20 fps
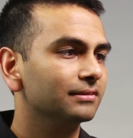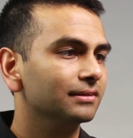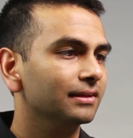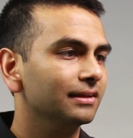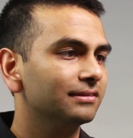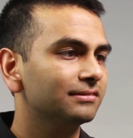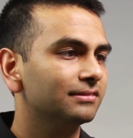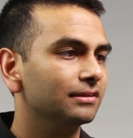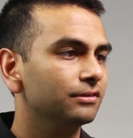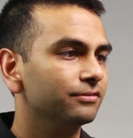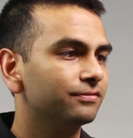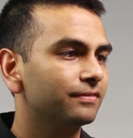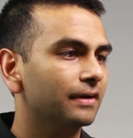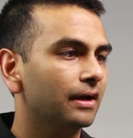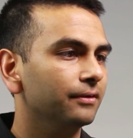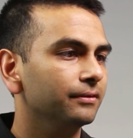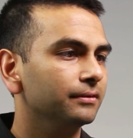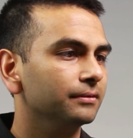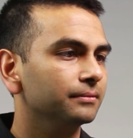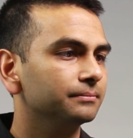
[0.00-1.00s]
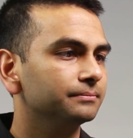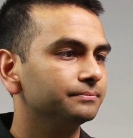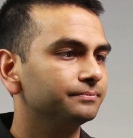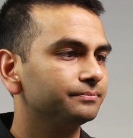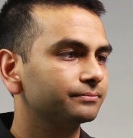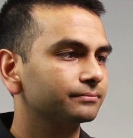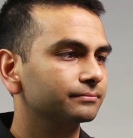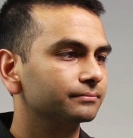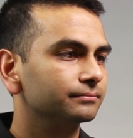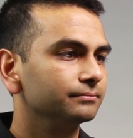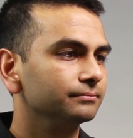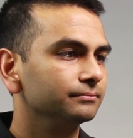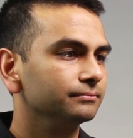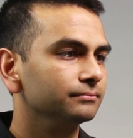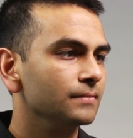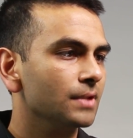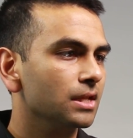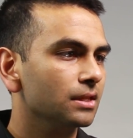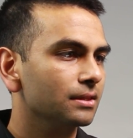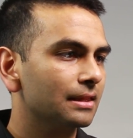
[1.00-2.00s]
and let's say you found
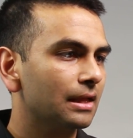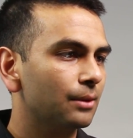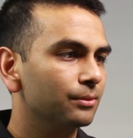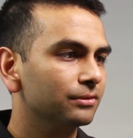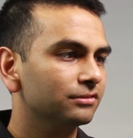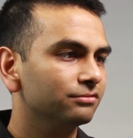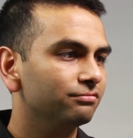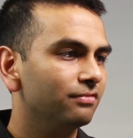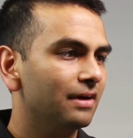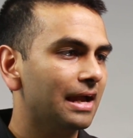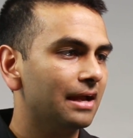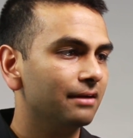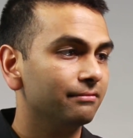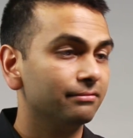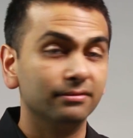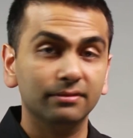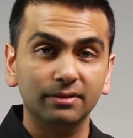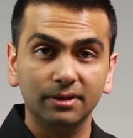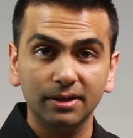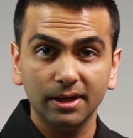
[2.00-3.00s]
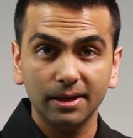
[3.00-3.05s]
that was five.